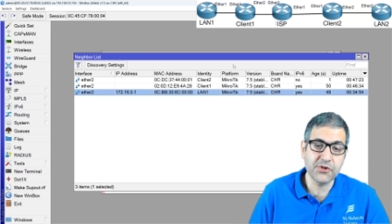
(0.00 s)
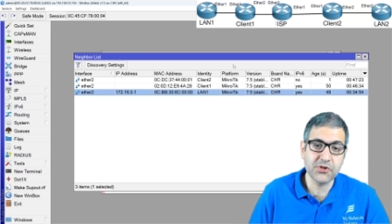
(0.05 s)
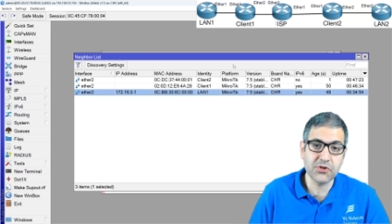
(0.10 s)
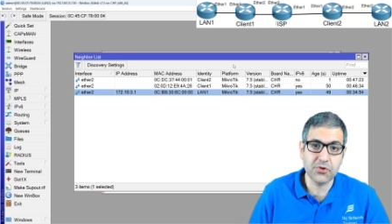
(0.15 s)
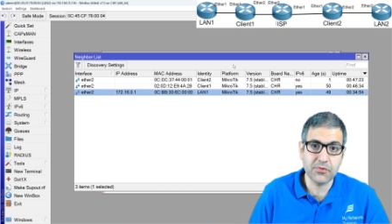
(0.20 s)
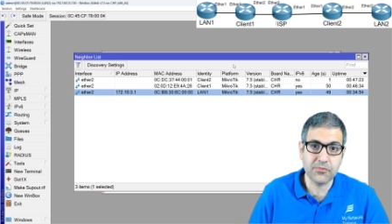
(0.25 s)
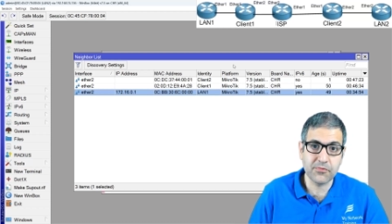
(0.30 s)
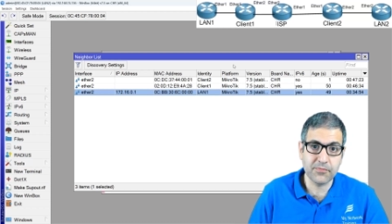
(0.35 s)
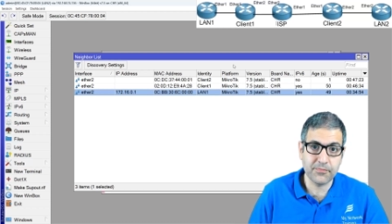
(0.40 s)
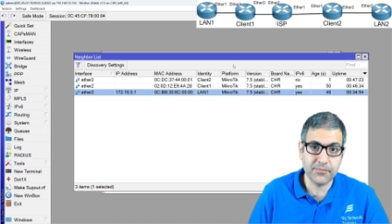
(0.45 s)

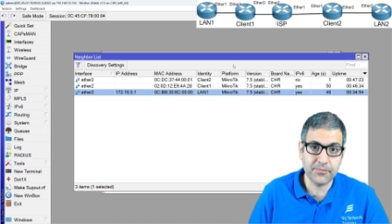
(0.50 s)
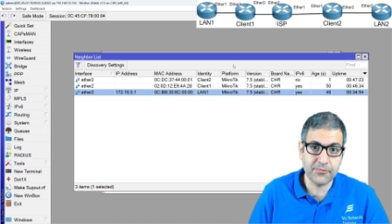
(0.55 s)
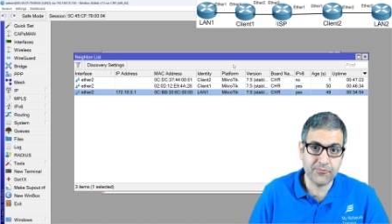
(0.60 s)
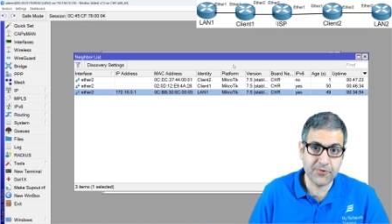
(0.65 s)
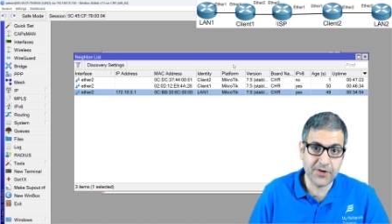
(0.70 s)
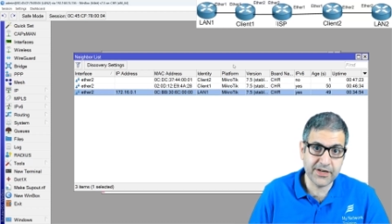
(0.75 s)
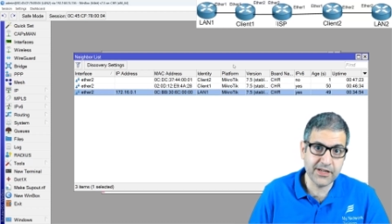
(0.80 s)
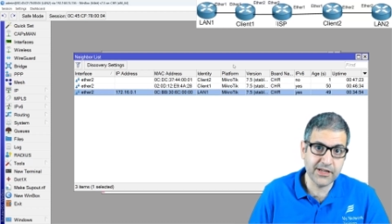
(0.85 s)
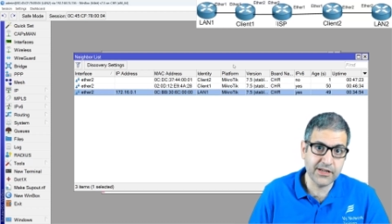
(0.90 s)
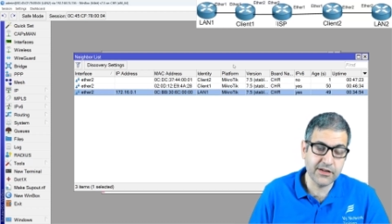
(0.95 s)
So
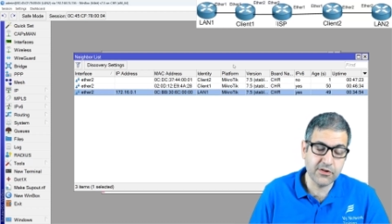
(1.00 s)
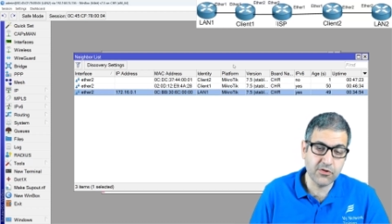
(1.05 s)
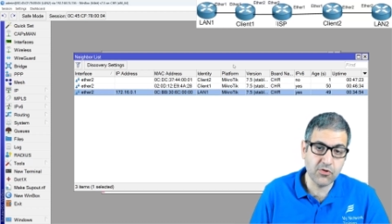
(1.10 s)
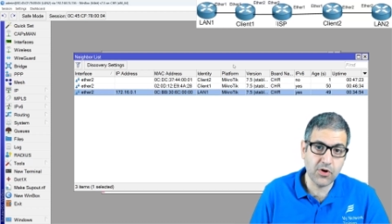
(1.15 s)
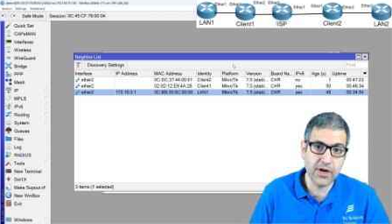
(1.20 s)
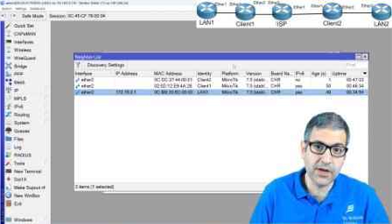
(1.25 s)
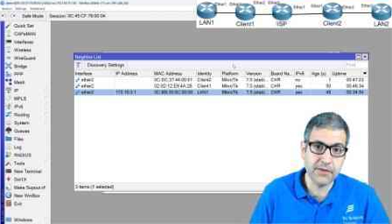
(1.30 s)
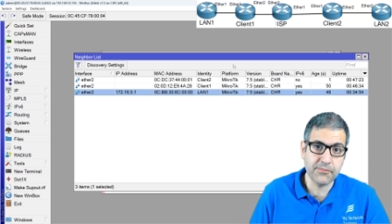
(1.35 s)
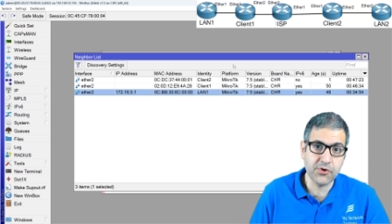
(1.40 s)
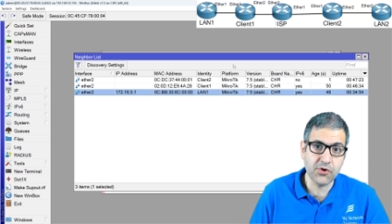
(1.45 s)
running
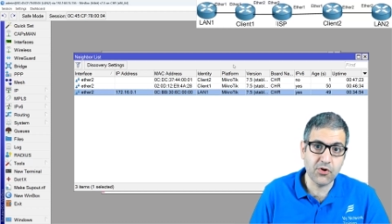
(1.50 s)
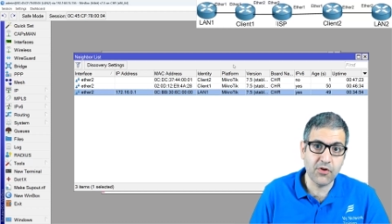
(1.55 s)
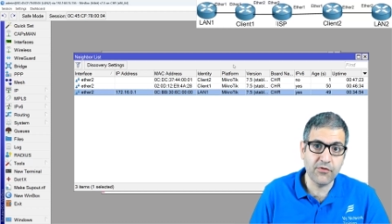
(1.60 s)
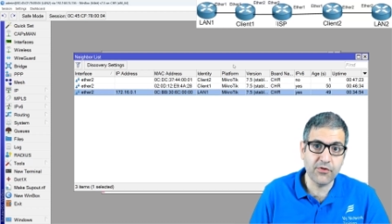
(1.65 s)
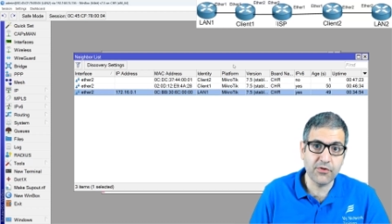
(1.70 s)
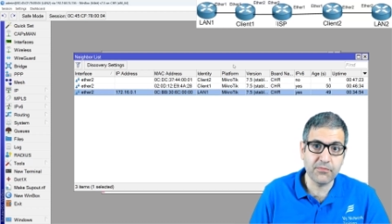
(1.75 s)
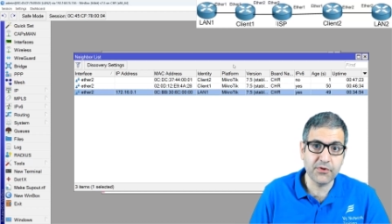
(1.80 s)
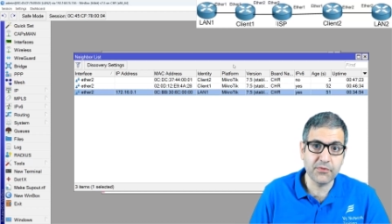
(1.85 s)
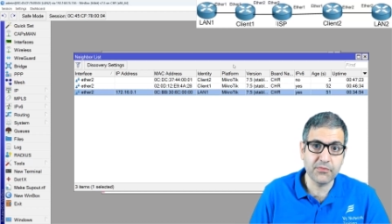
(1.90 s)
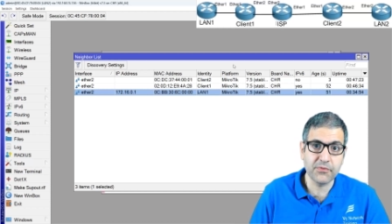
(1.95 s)
EOIP
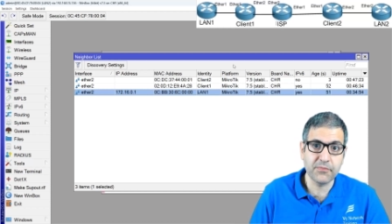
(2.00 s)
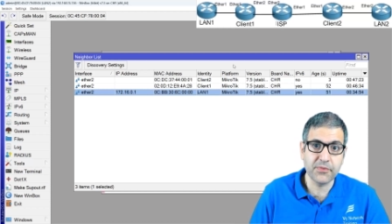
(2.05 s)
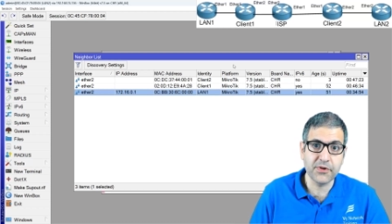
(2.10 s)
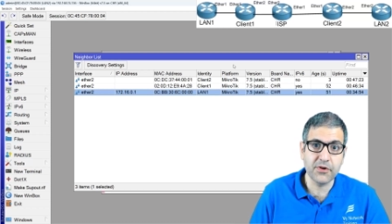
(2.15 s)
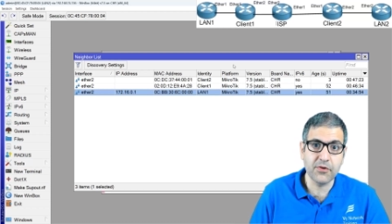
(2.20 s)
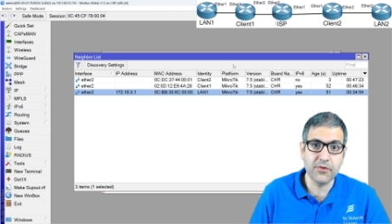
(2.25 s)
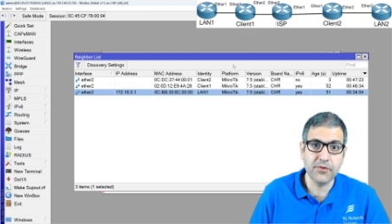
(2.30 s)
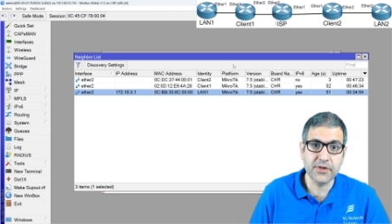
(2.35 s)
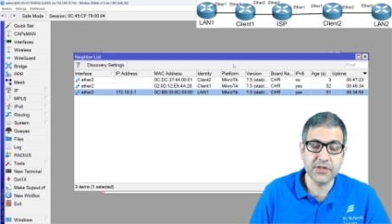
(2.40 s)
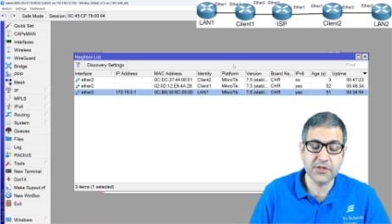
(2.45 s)
over
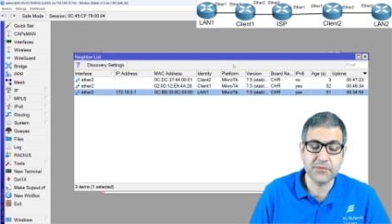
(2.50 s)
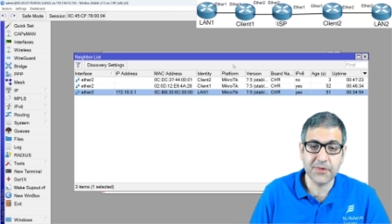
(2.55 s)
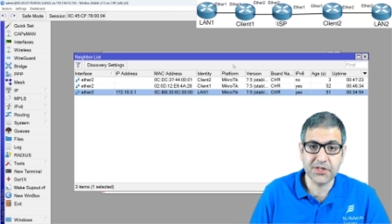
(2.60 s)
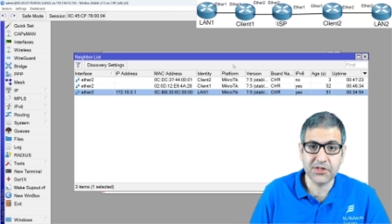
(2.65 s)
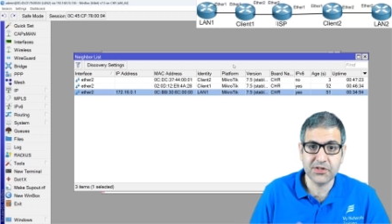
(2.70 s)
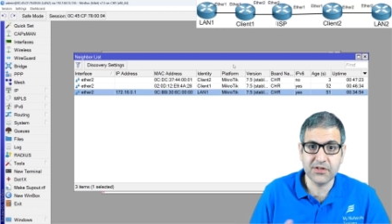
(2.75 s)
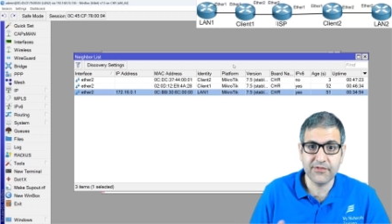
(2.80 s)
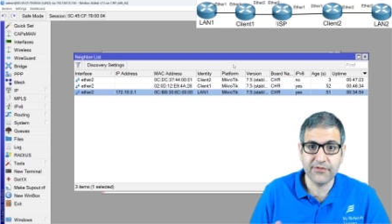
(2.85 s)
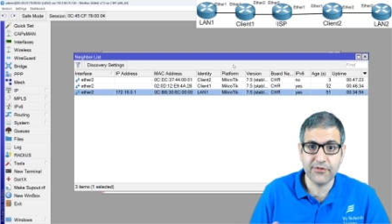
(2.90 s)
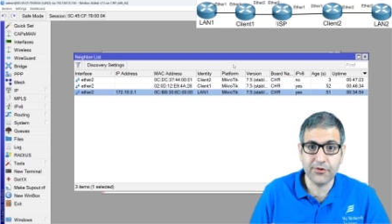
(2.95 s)
PPPoE,
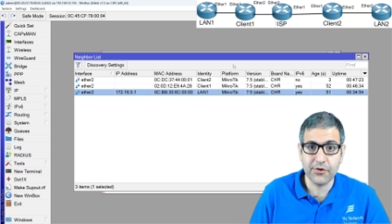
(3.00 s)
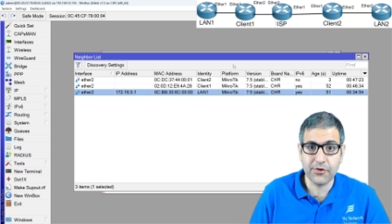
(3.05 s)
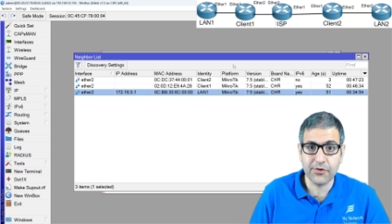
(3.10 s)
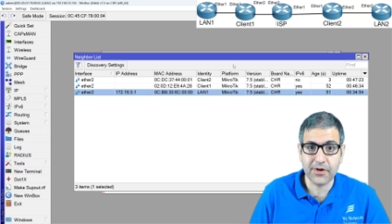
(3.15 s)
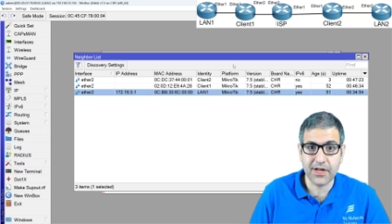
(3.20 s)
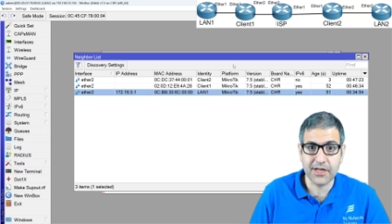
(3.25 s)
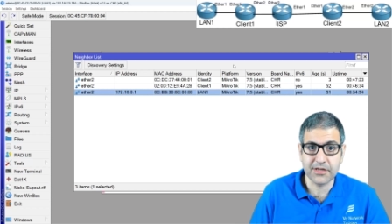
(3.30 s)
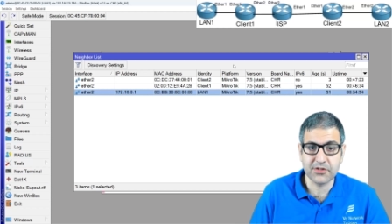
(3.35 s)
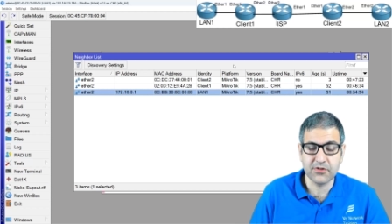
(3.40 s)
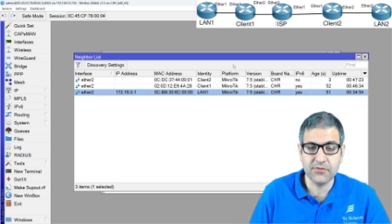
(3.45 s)
especially for your
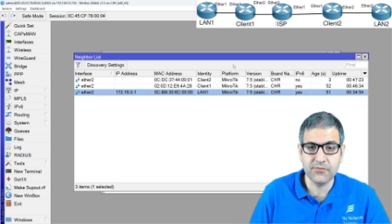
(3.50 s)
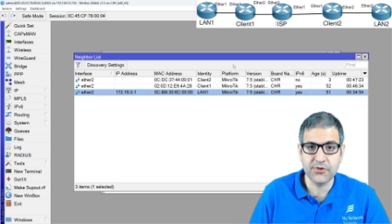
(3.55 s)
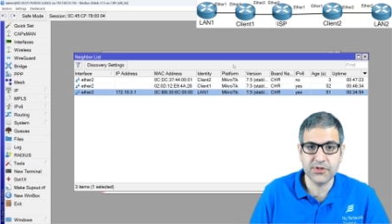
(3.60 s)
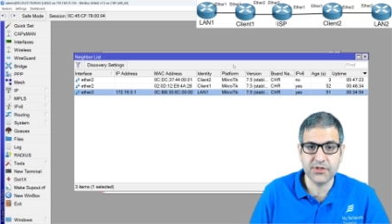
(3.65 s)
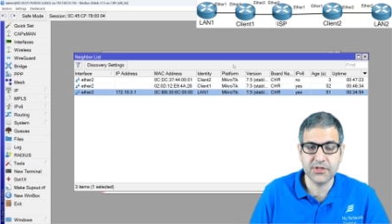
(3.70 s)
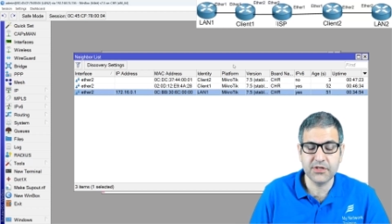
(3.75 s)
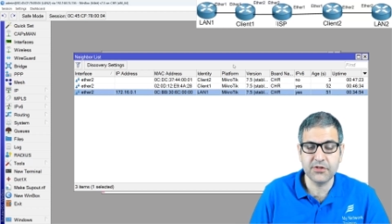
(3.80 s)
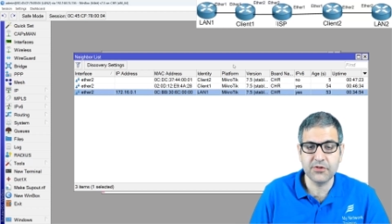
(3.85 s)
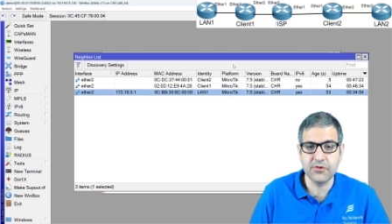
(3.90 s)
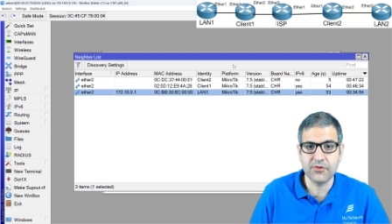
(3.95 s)

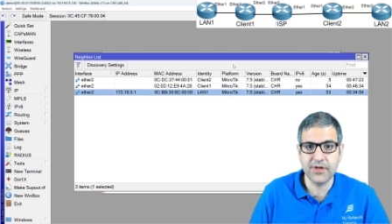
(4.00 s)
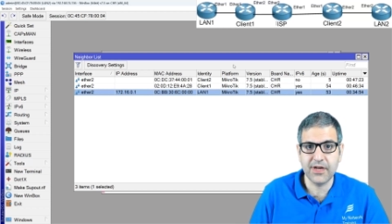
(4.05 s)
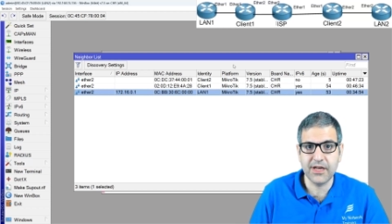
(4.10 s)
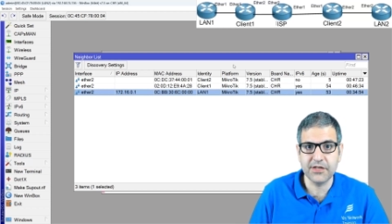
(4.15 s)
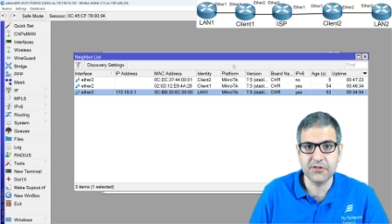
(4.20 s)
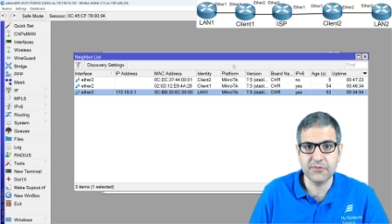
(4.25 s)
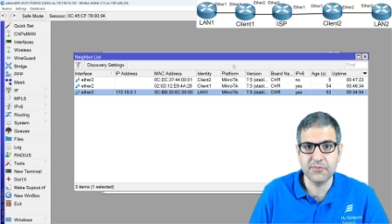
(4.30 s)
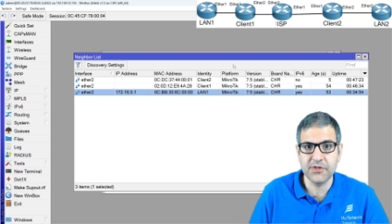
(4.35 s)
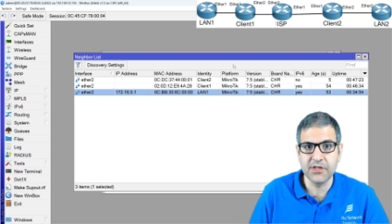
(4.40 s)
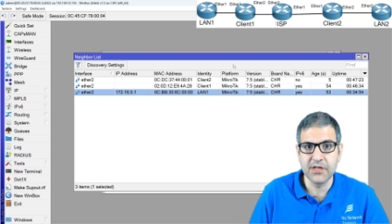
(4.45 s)
customers and your
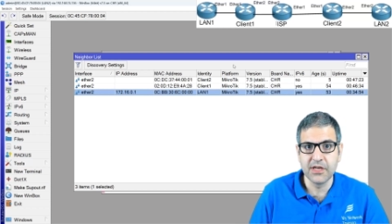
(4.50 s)
ISP,